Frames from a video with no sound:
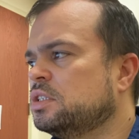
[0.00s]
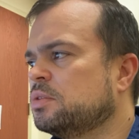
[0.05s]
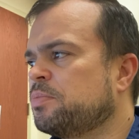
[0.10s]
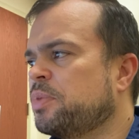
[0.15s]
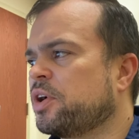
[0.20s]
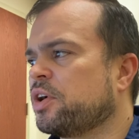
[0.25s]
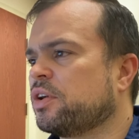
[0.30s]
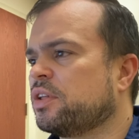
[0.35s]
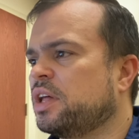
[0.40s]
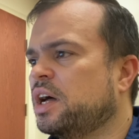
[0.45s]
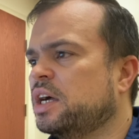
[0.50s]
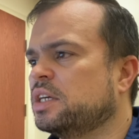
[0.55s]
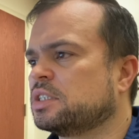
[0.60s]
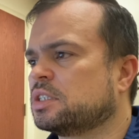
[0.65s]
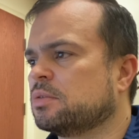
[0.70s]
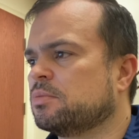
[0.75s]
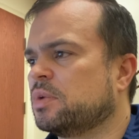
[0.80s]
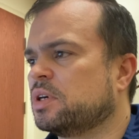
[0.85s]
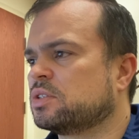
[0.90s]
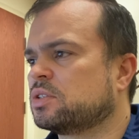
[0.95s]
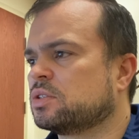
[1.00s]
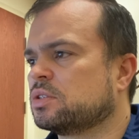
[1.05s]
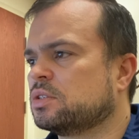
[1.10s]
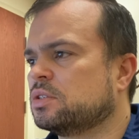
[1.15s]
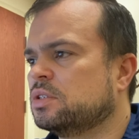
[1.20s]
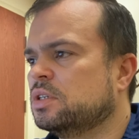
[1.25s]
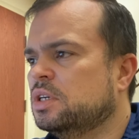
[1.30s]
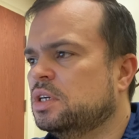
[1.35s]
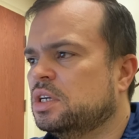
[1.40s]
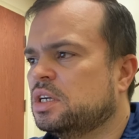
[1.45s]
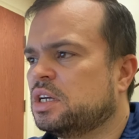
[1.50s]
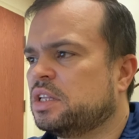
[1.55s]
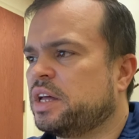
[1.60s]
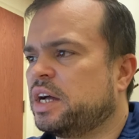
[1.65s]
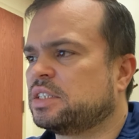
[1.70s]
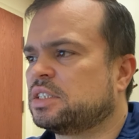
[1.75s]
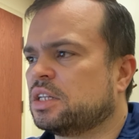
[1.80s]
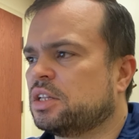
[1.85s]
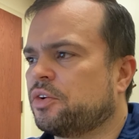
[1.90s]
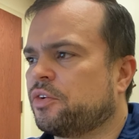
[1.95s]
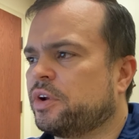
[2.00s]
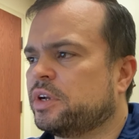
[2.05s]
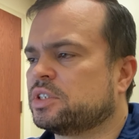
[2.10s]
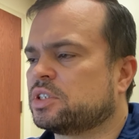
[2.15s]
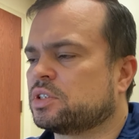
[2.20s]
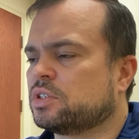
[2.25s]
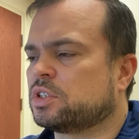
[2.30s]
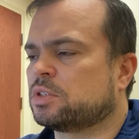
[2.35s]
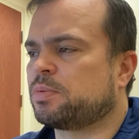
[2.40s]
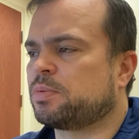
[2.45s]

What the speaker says: to paralyze the muscle, and that's a laryngeal